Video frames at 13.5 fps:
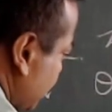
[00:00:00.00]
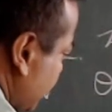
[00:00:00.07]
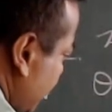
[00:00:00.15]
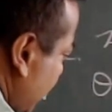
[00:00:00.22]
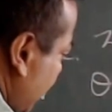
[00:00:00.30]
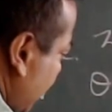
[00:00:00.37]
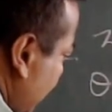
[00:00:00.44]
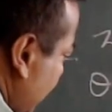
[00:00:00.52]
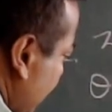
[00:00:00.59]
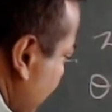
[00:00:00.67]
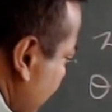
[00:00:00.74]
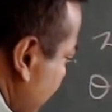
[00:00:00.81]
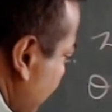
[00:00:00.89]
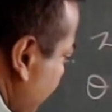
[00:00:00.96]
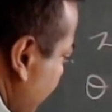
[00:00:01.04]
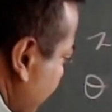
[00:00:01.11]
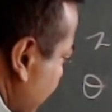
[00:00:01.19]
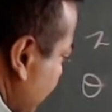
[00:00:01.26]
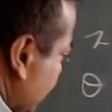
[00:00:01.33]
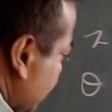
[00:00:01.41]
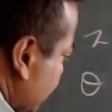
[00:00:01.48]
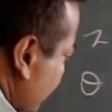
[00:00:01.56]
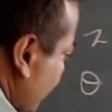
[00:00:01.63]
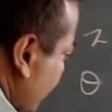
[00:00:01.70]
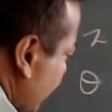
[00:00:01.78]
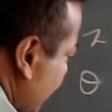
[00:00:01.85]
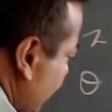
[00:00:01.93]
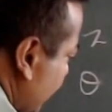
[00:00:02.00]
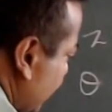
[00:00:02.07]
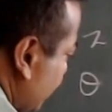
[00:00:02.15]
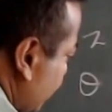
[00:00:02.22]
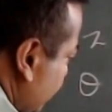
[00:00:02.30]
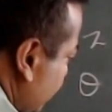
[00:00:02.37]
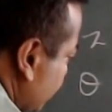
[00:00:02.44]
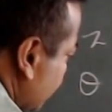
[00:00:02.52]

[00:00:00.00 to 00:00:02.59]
j n minus 1 into